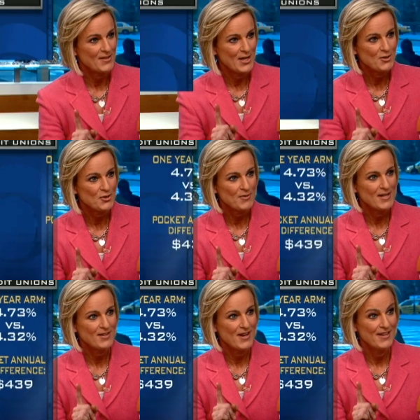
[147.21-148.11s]
interest
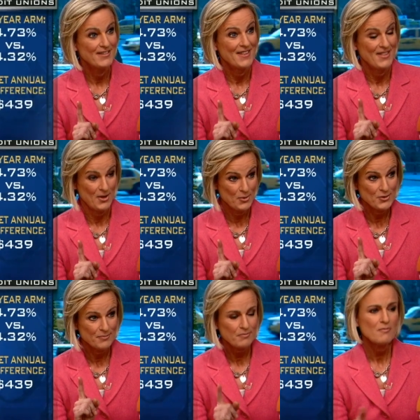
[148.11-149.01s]
rates on
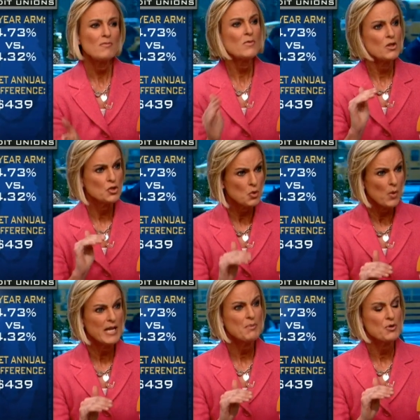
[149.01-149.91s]
those? Right.
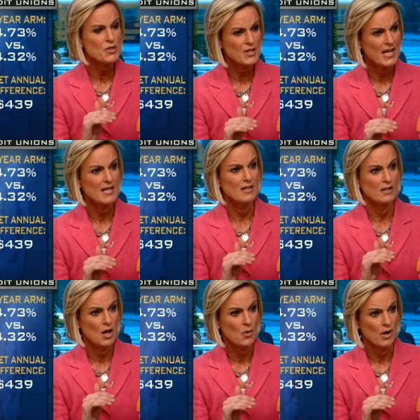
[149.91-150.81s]
20%
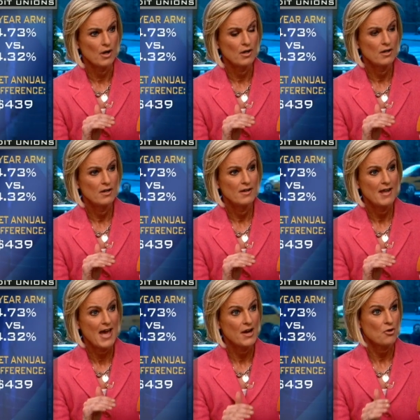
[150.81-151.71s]
lower
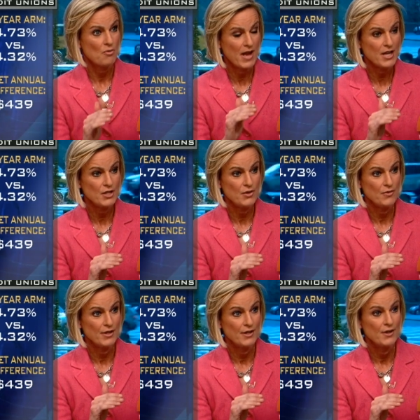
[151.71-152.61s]
at a credit
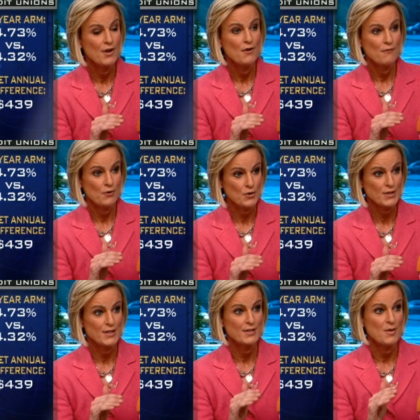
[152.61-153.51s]
union
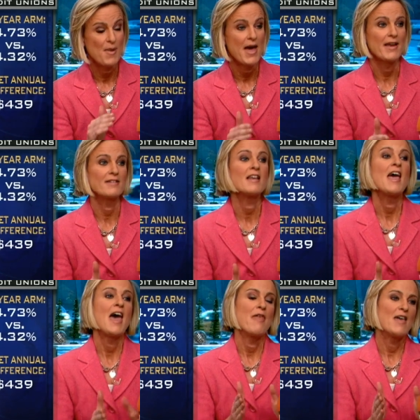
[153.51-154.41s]
versus the banks.
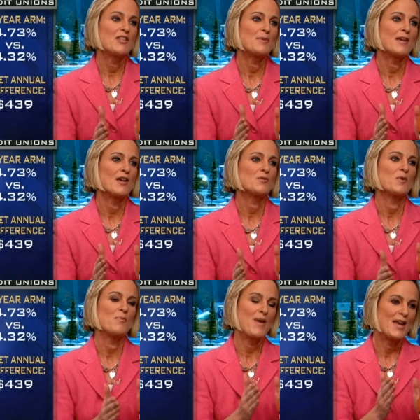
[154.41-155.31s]
And that's because
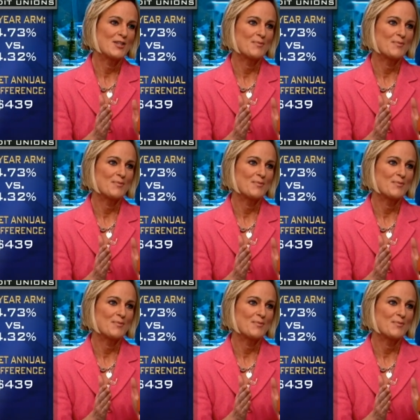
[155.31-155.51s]
when banks